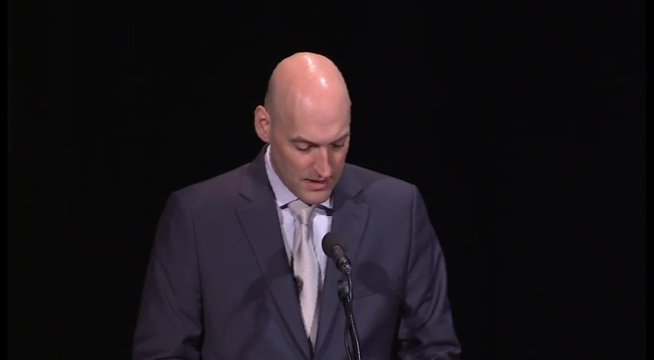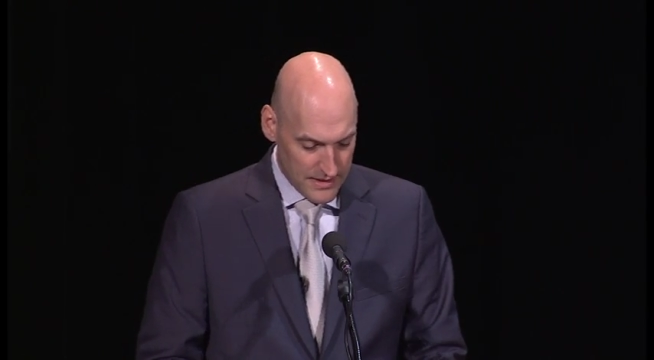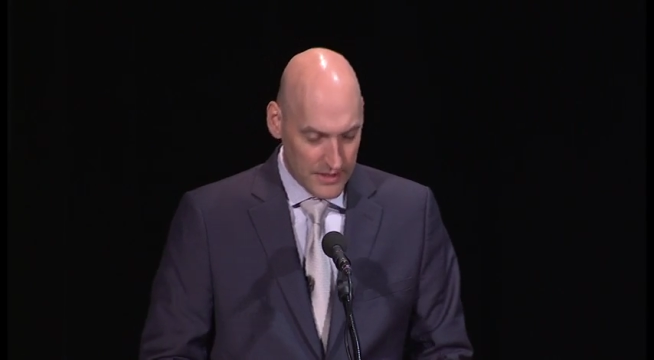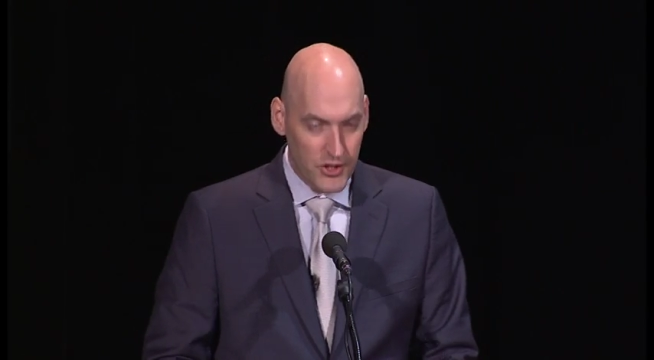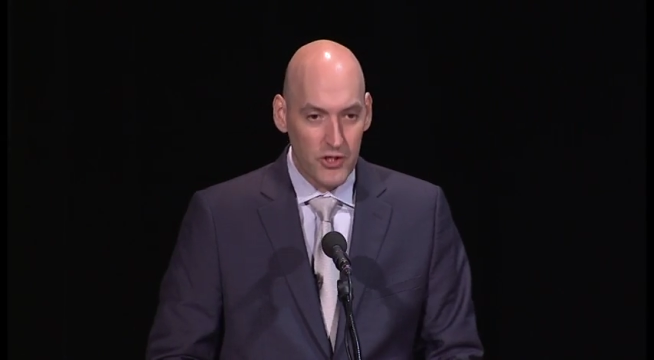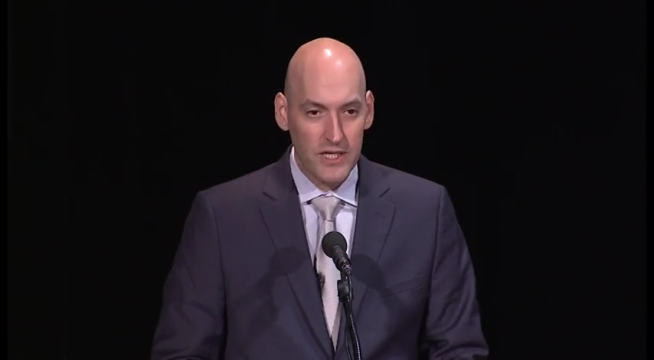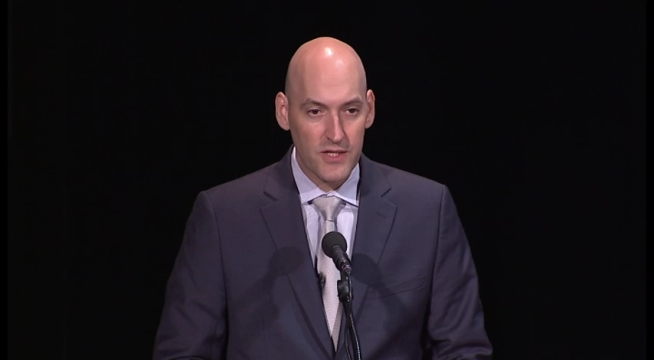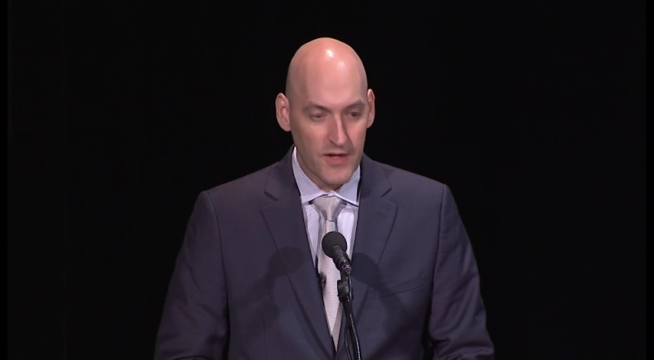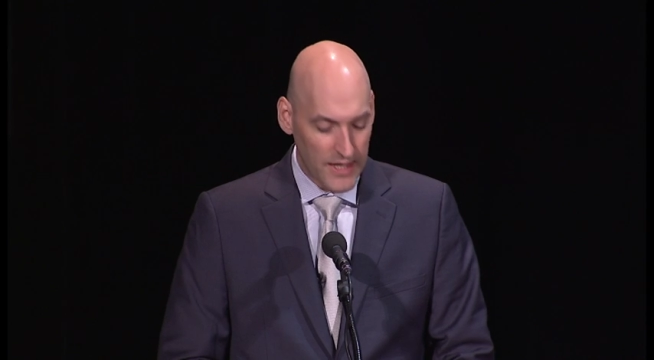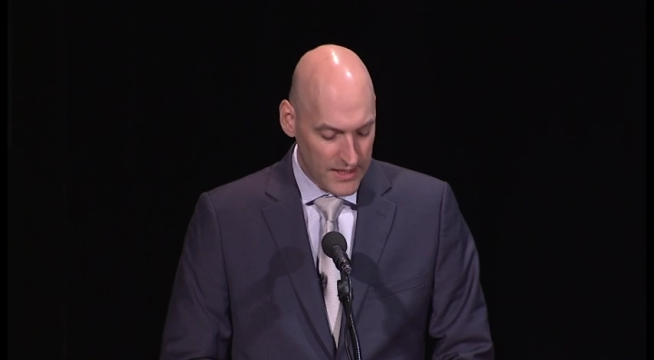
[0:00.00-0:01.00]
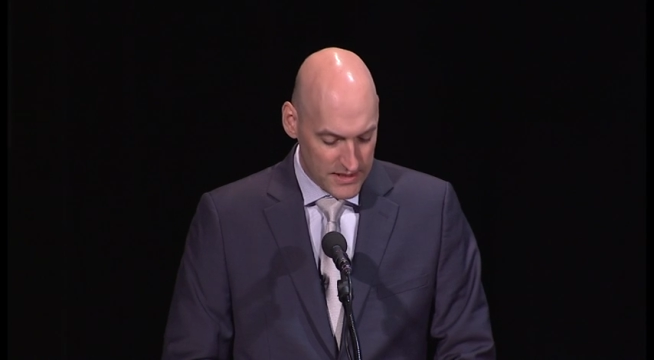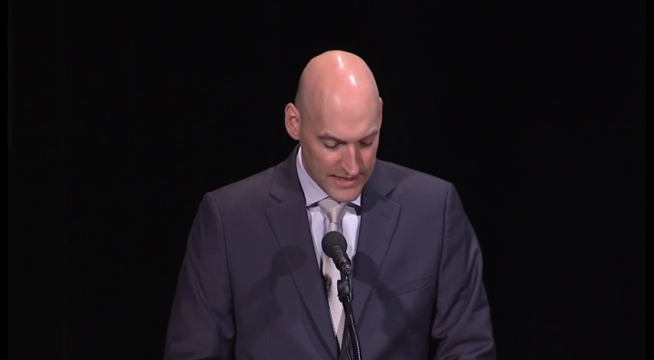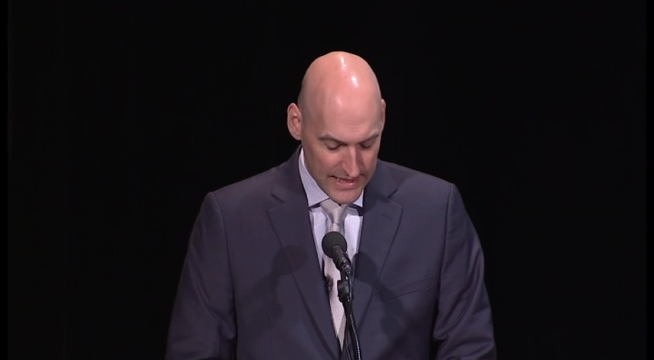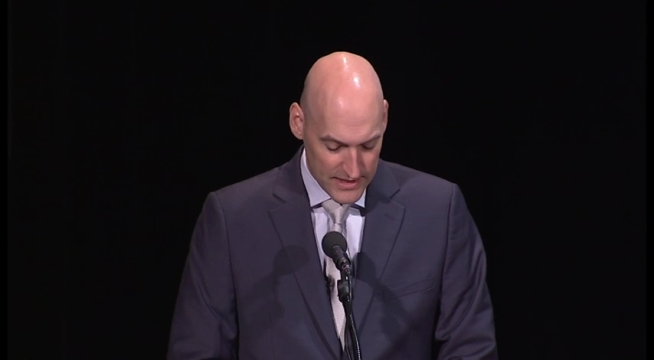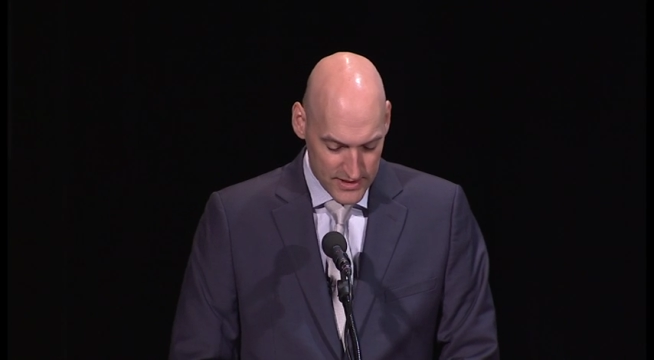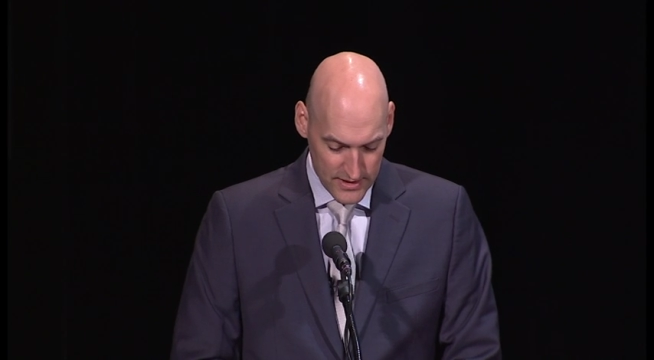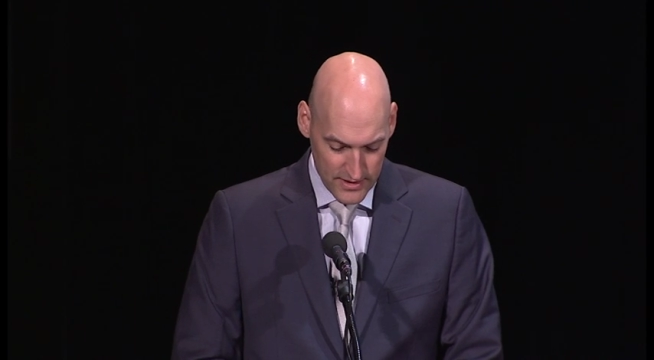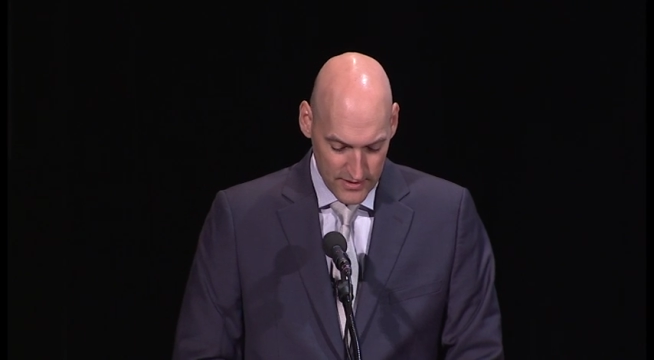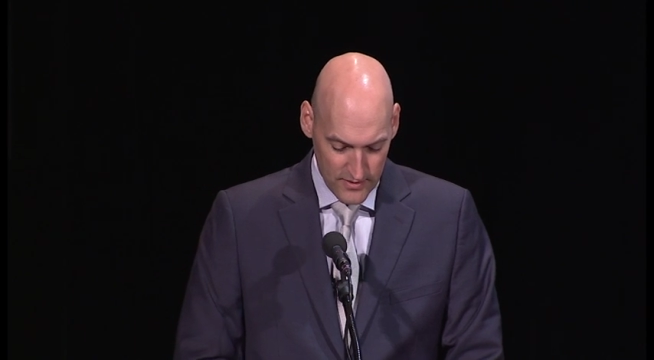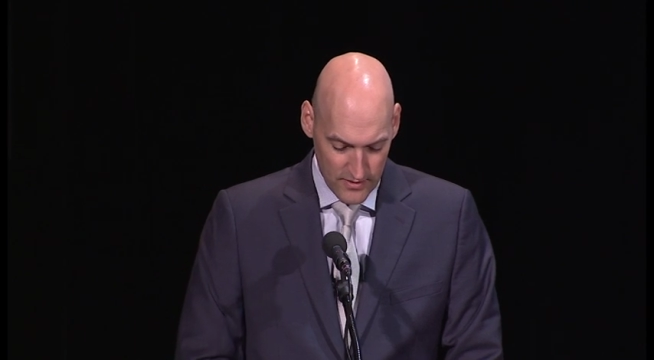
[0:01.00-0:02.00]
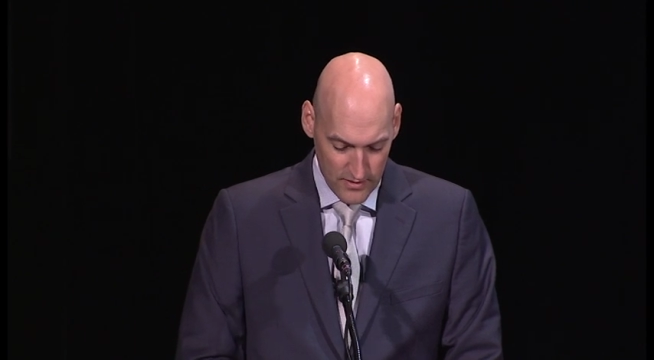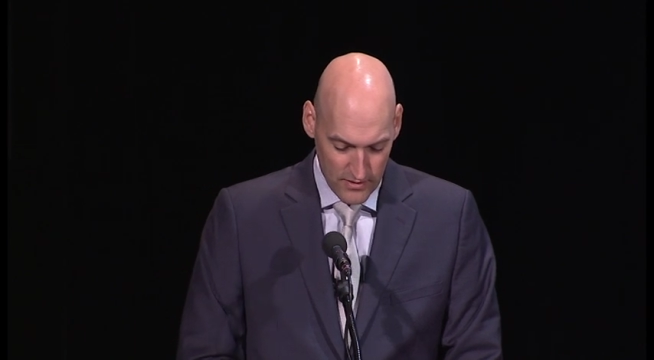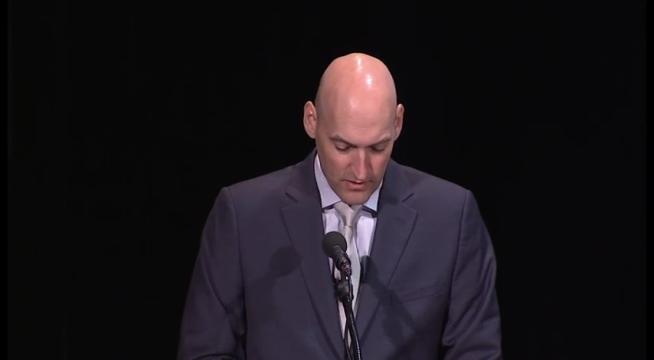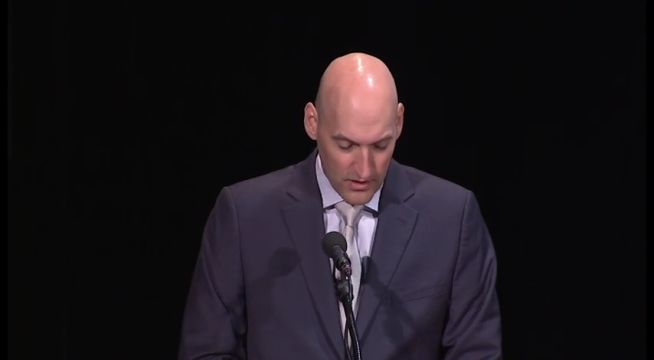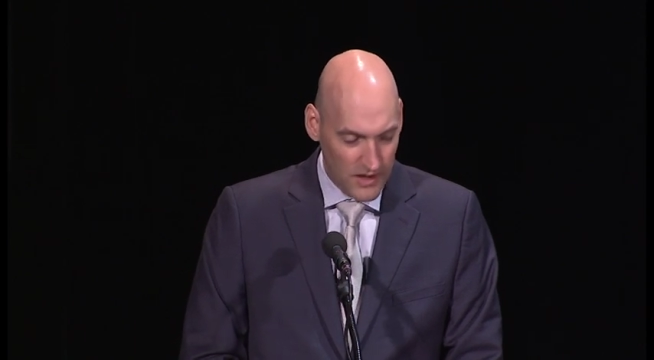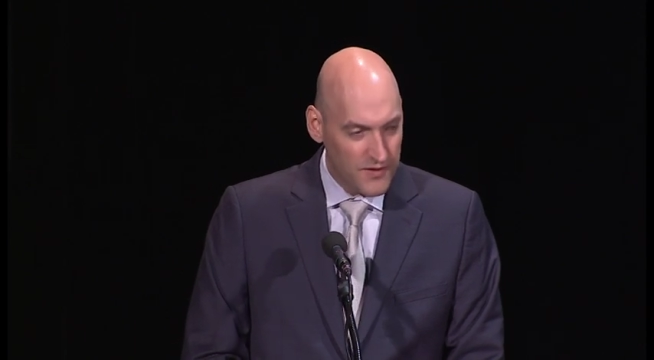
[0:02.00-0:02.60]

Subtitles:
Now, turning to the United States, I